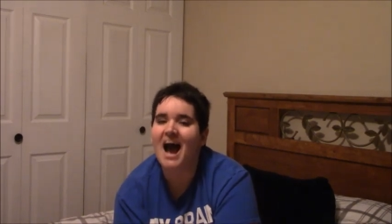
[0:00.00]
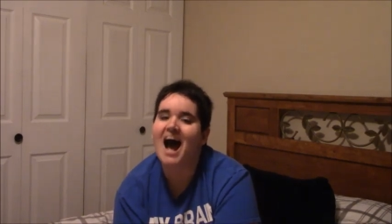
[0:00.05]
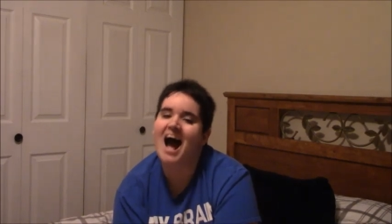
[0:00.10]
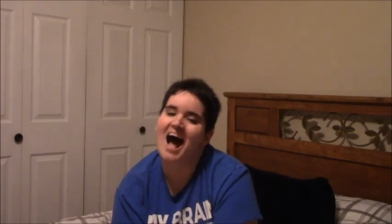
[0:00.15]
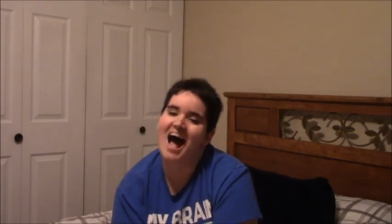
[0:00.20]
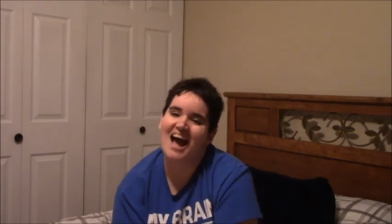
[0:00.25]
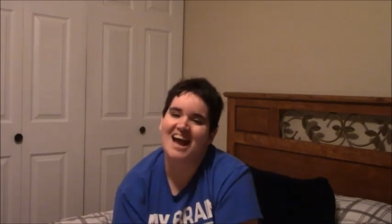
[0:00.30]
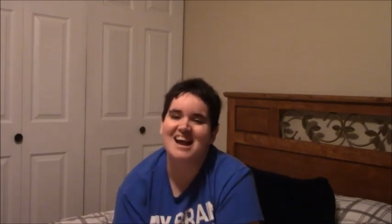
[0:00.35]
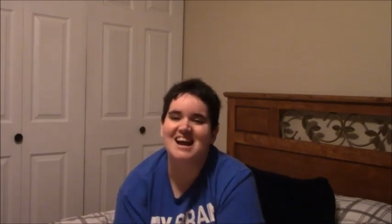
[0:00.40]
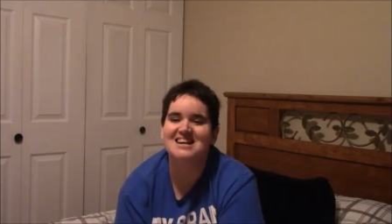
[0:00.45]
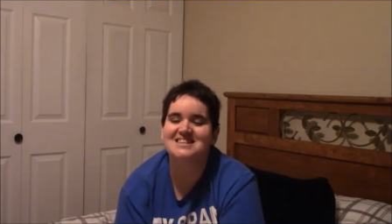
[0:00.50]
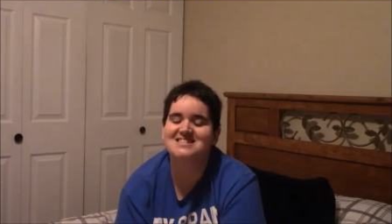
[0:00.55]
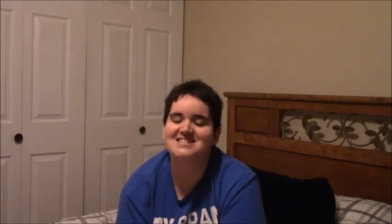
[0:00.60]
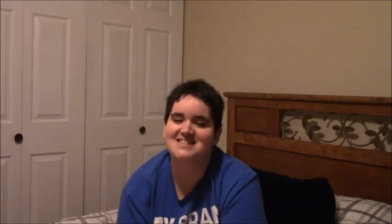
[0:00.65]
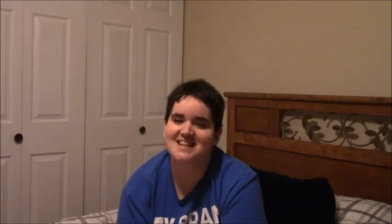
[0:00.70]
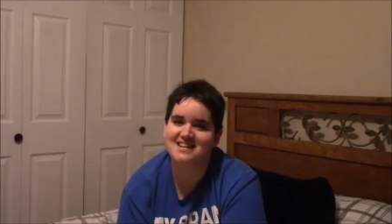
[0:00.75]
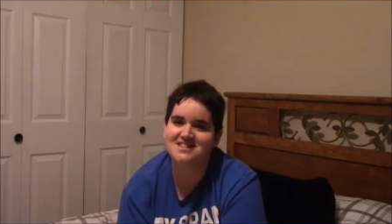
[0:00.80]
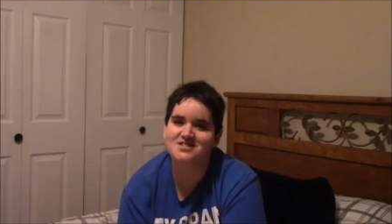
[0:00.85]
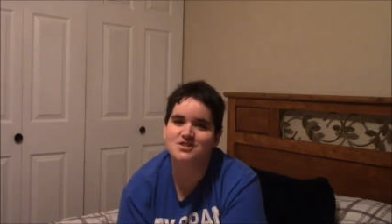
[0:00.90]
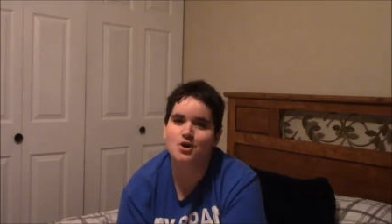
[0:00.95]
I got
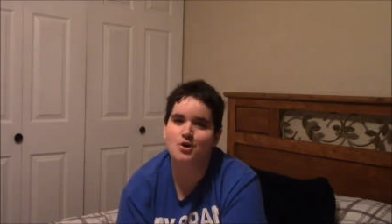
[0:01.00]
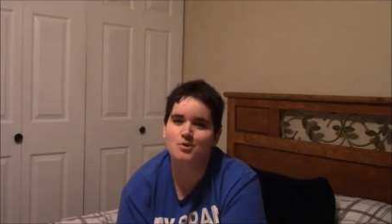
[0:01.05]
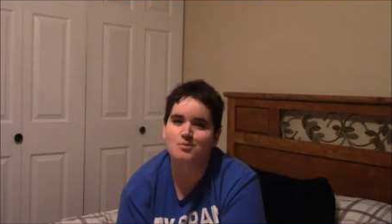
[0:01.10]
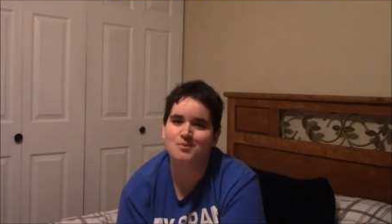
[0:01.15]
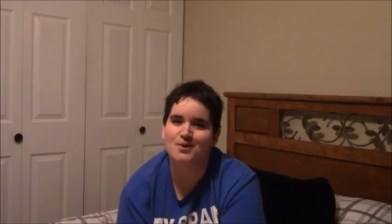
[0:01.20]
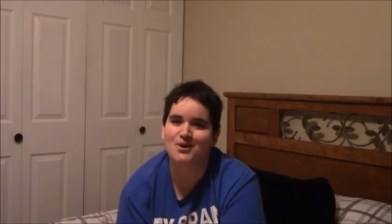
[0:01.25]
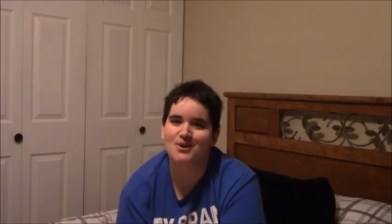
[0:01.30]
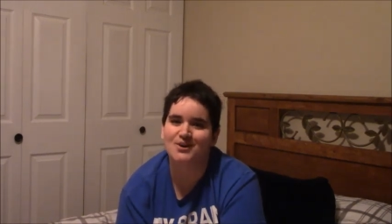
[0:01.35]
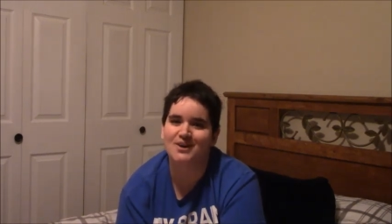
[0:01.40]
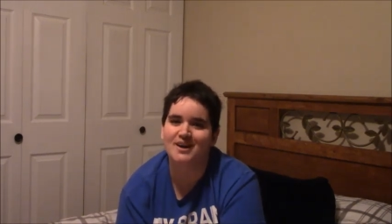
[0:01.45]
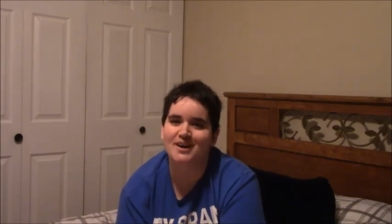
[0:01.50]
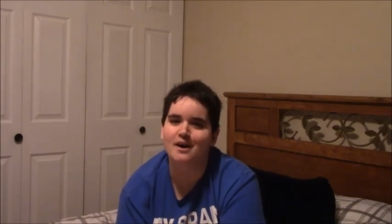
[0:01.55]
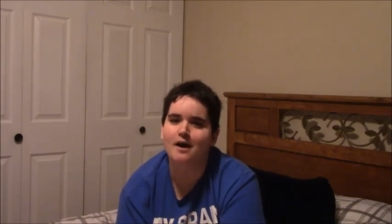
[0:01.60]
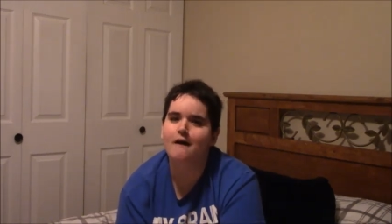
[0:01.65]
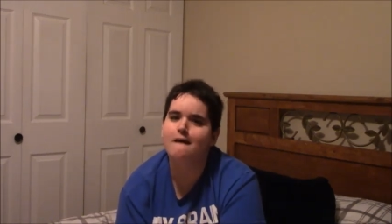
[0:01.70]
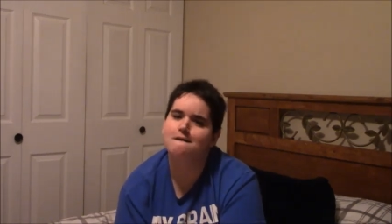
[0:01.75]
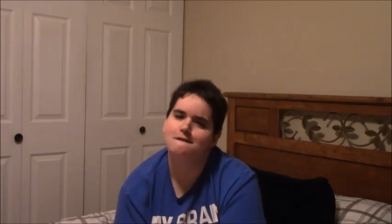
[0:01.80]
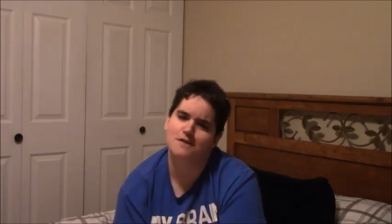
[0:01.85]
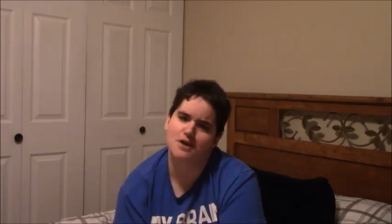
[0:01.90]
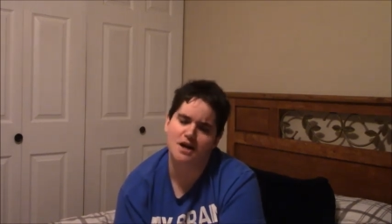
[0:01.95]
sent home early
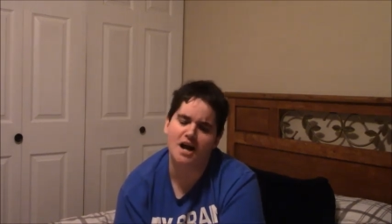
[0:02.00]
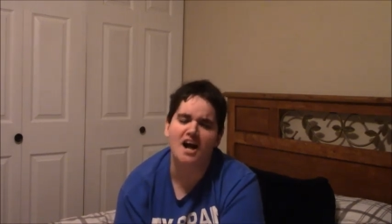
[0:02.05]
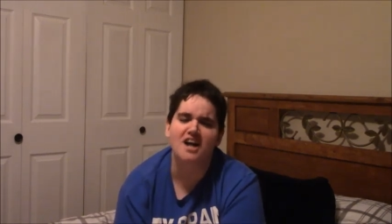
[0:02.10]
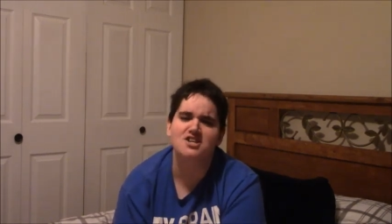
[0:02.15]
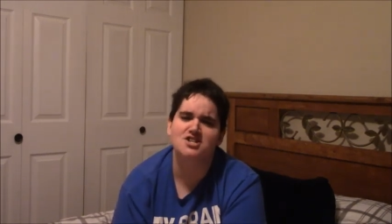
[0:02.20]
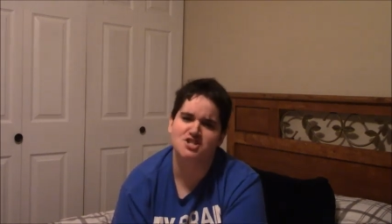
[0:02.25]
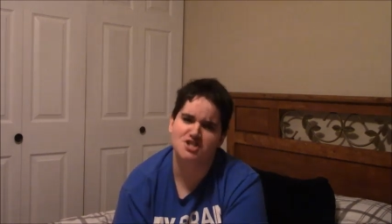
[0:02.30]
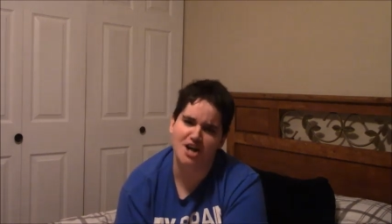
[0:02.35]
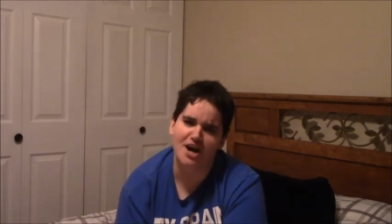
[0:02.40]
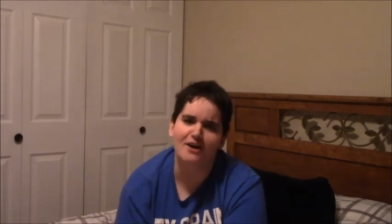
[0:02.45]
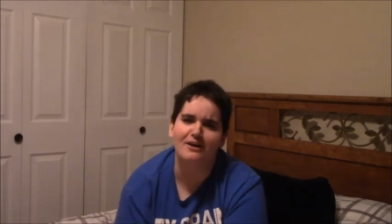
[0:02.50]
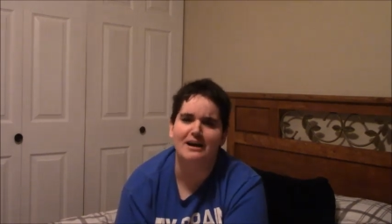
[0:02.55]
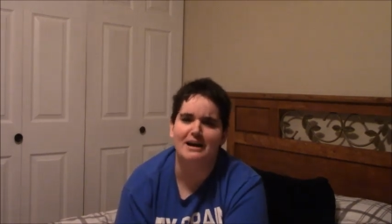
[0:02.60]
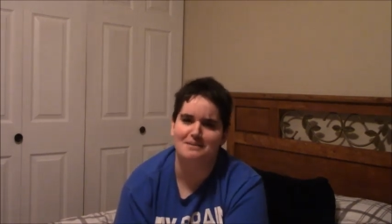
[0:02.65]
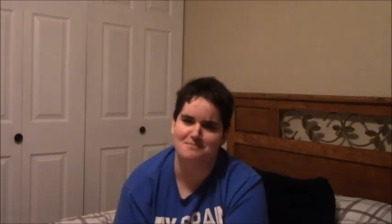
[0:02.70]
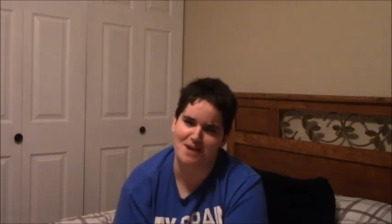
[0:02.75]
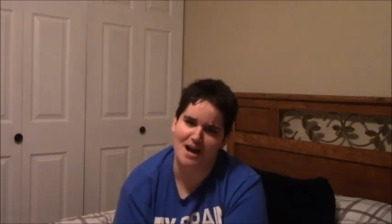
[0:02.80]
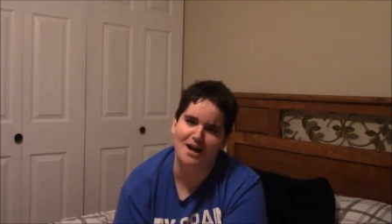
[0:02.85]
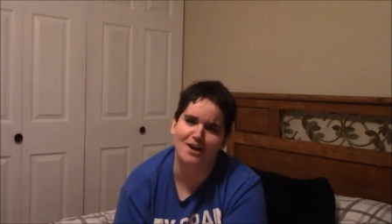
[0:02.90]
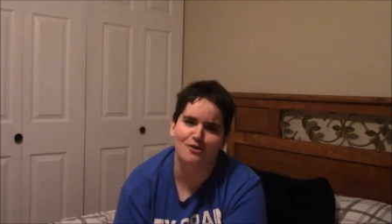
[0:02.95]
for not
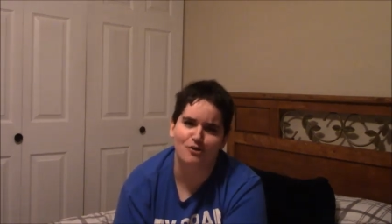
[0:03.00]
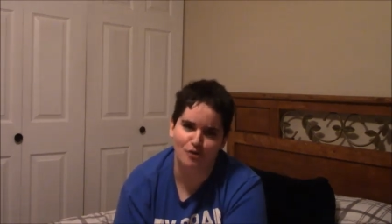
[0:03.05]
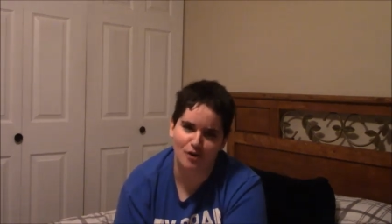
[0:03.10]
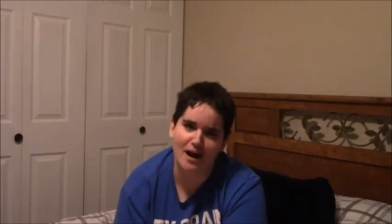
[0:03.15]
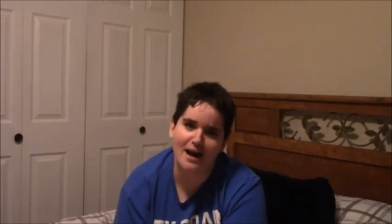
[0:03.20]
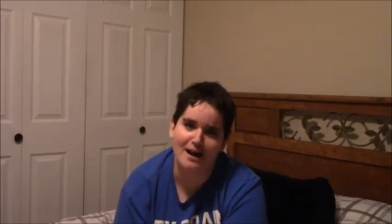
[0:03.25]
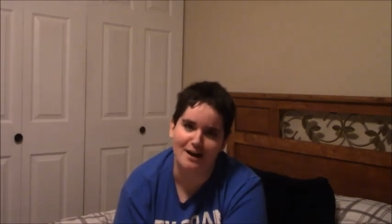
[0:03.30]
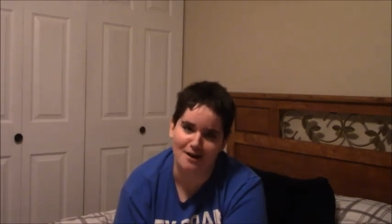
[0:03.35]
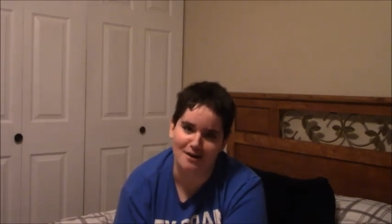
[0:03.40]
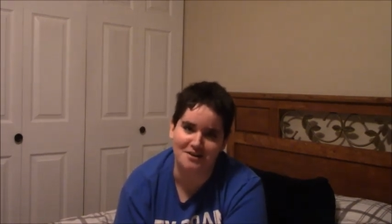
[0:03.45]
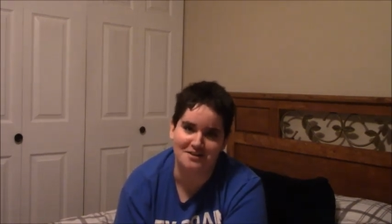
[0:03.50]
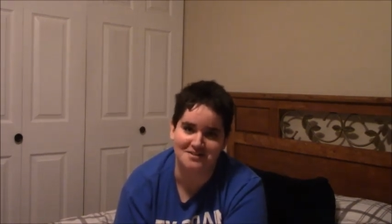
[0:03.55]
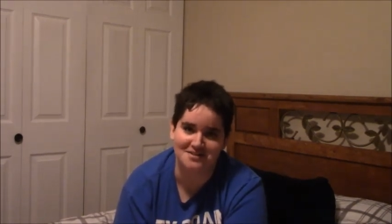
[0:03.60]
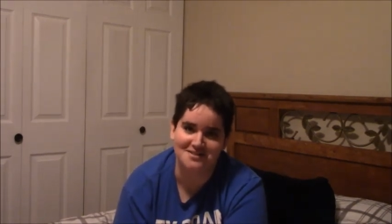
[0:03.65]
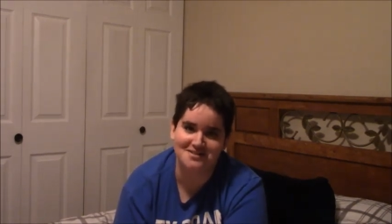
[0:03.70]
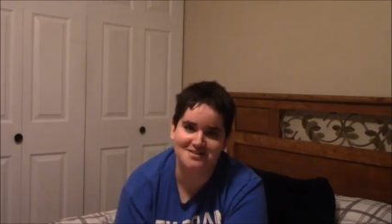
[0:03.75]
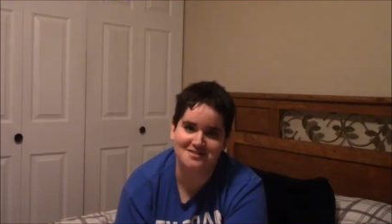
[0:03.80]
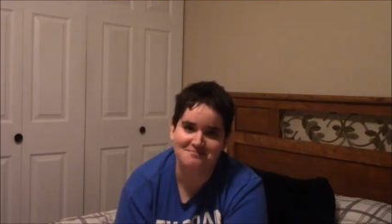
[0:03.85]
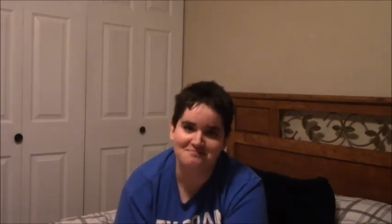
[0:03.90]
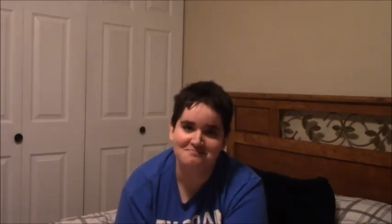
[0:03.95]
sharing my
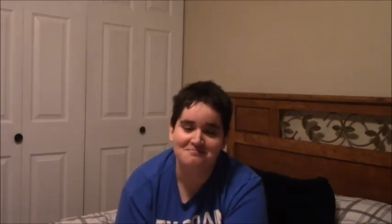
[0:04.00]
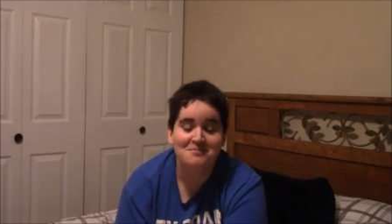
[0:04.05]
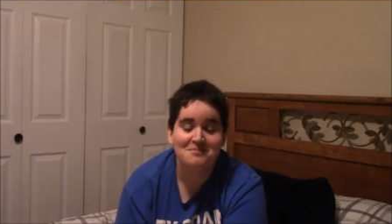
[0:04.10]
crayons.